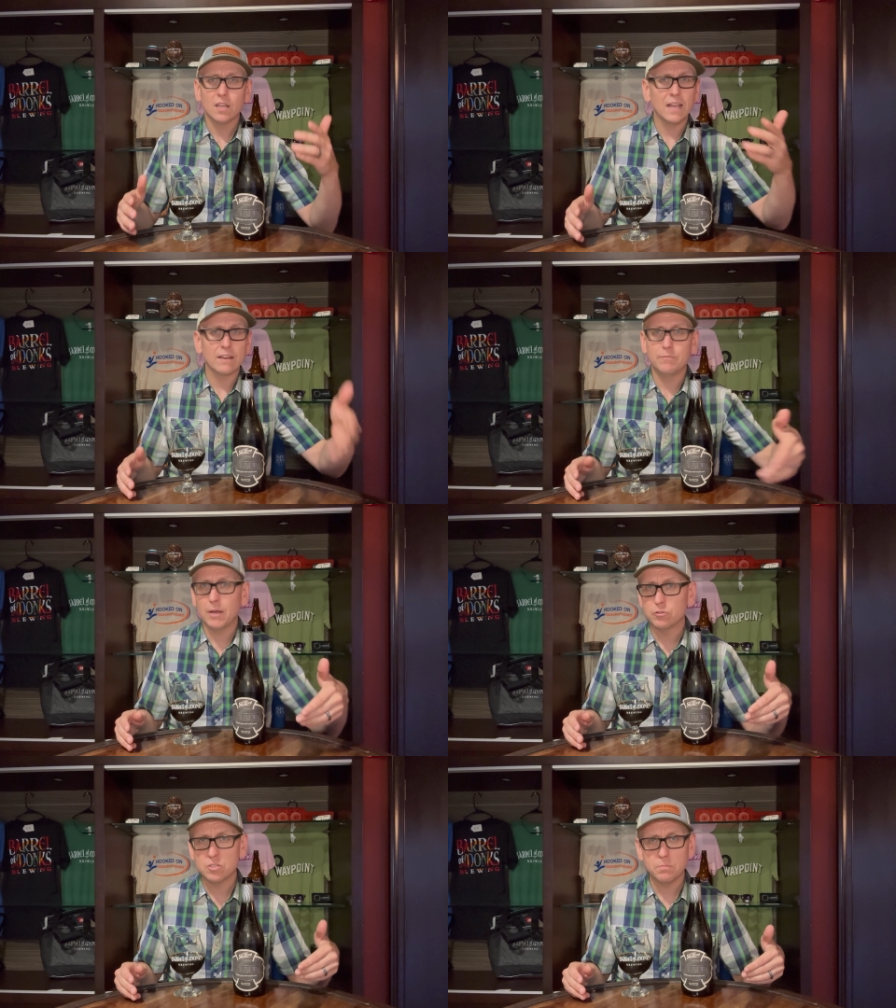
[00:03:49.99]
A lot of
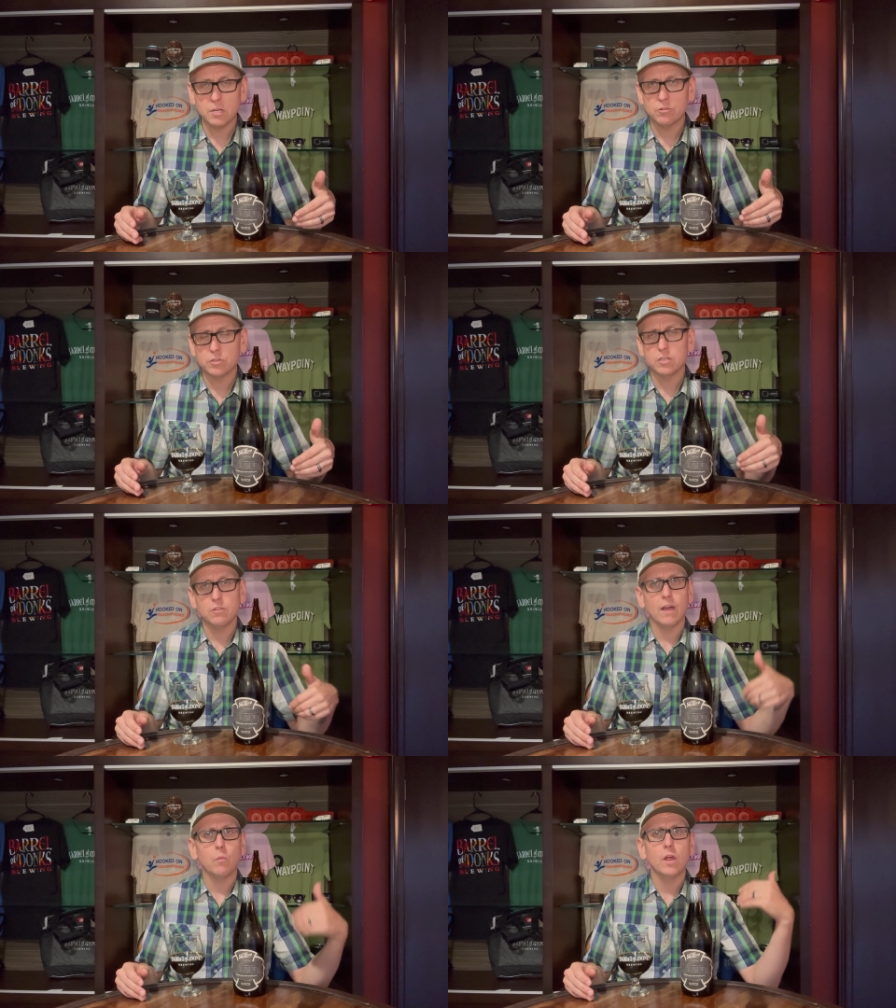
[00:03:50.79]
Belgian beers you can
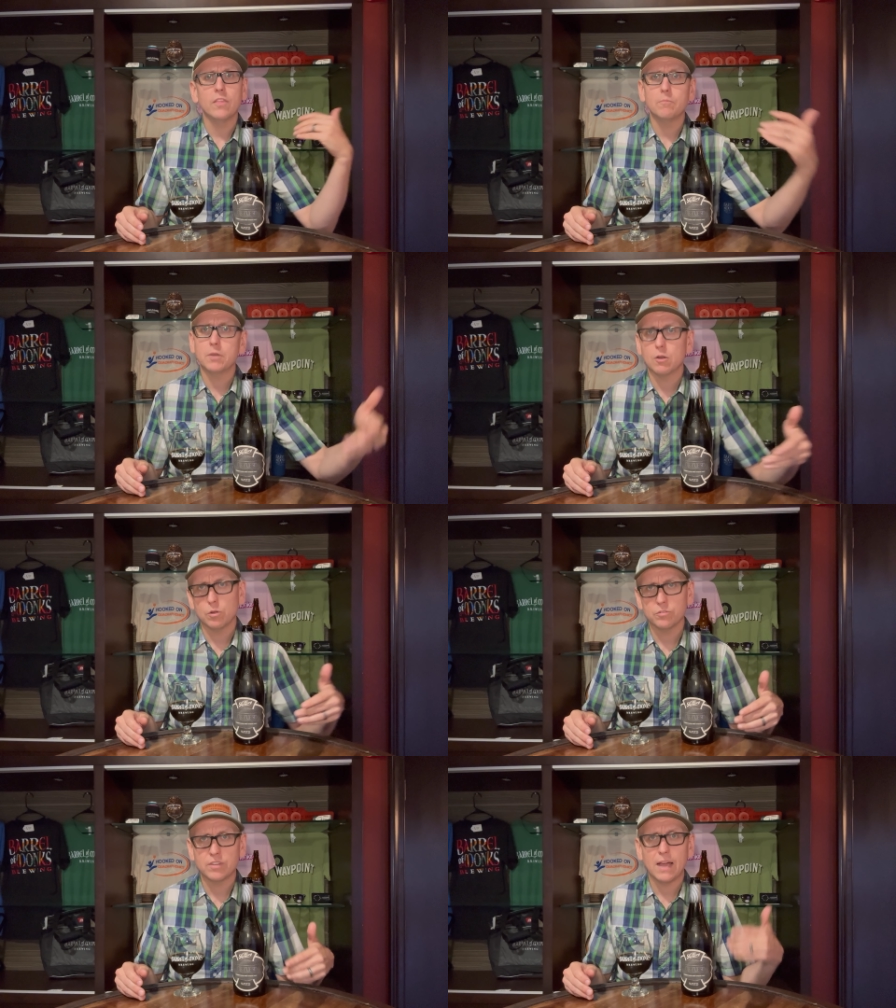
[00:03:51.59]
do that with,
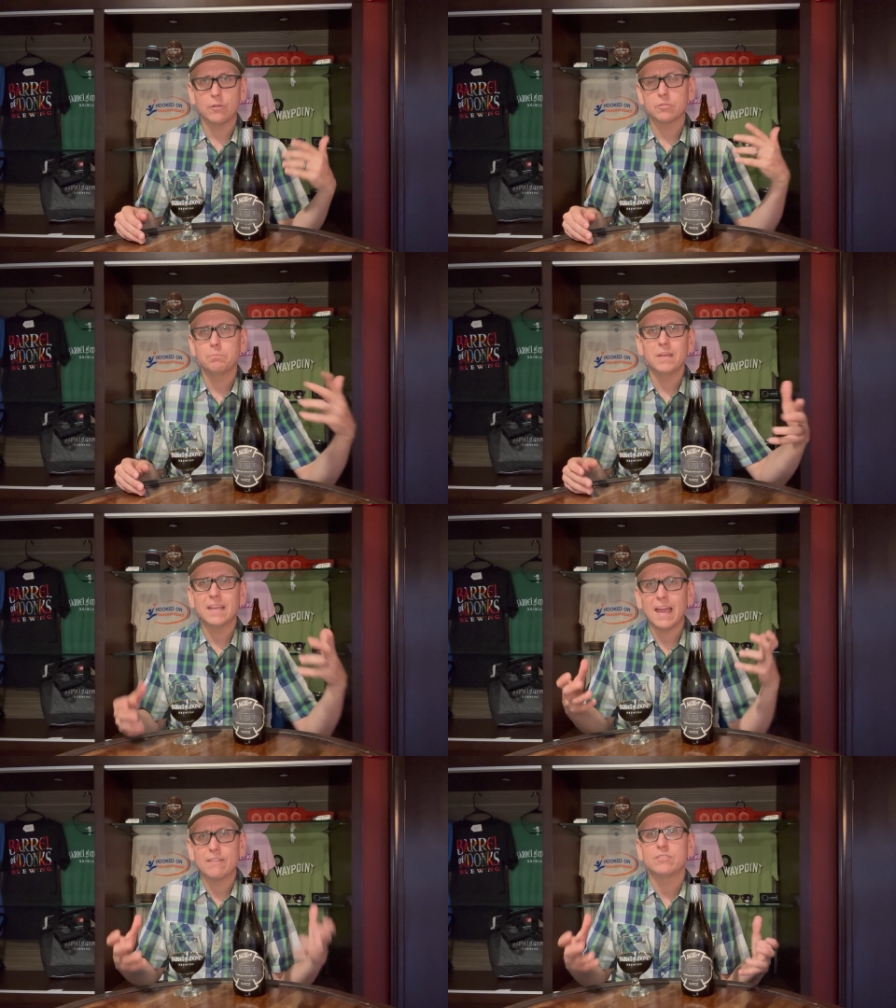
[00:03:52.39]
imperial stouts
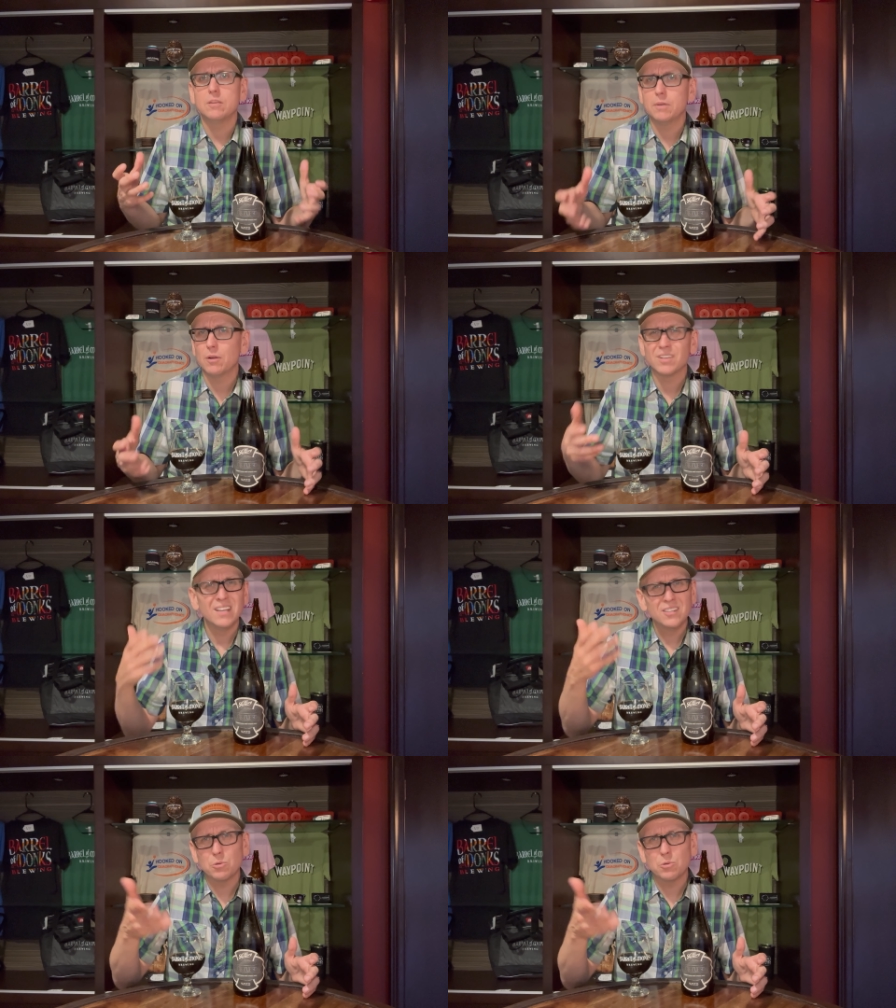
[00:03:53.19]
big, hefty beers.